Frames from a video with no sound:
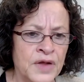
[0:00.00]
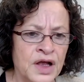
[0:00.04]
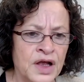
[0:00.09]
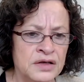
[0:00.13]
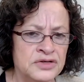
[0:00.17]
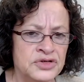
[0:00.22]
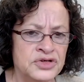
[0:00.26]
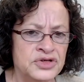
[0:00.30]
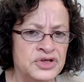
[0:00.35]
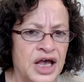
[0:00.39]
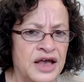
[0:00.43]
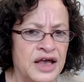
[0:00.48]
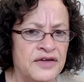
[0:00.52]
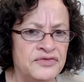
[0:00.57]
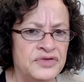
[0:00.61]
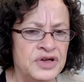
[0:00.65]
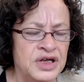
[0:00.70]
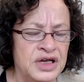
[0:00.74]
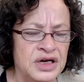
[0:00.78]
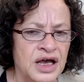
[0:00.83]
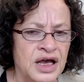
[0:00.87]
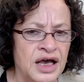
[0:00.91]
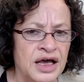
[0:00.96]

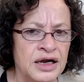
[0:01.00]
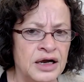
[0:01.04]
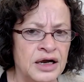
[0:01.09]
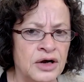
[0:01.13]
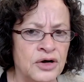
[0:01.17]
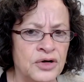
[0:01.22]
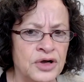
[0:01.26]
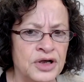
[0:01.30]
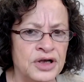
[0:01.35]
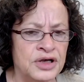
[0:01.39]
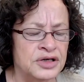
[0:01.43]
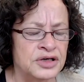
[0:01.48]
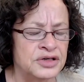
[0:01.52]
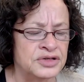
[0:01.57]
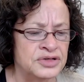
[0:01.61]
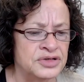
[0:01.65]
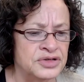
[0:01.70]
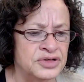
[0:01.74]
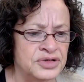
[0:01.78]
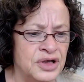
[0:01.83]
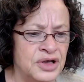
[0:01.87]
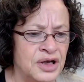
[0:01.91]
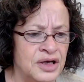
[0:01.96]
safety net
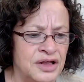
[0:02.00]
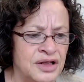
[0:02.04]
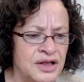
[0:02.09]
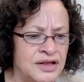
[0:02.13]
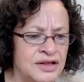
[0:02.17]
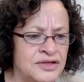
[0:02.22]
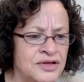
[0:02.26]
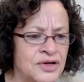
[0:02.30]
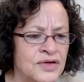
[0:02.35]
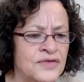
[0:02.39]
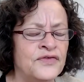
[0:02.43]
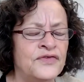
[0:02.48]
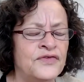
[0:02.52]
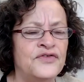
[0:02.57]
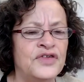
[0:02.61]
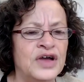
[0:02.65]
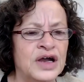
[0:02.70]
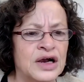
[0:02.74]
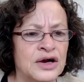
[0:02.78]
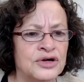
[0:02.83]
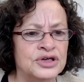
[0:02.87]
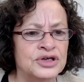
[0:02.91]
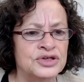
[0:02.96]
areas, they're
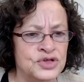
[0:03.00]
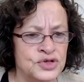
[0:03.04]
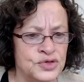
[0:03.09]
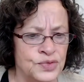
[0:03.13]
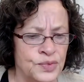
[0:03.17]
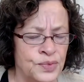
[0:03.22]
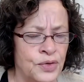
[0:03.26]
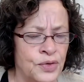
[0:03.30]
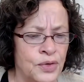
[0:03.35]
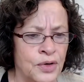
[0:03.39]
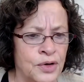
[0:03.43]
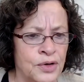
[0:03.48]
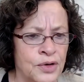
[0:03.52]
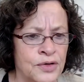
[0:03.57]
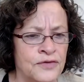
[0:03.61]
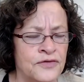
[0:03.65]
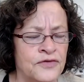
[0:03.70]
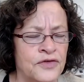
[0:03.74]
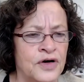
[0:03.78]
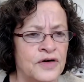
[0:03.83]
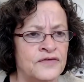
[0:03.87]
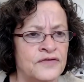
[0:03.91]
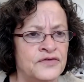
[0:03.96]
very
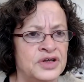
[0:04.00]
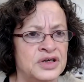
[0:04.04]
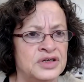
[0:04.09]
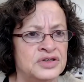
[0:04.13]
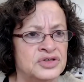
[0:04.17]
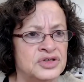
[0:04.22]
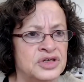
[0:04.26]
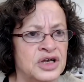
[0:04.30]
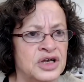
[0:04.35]
supportive of these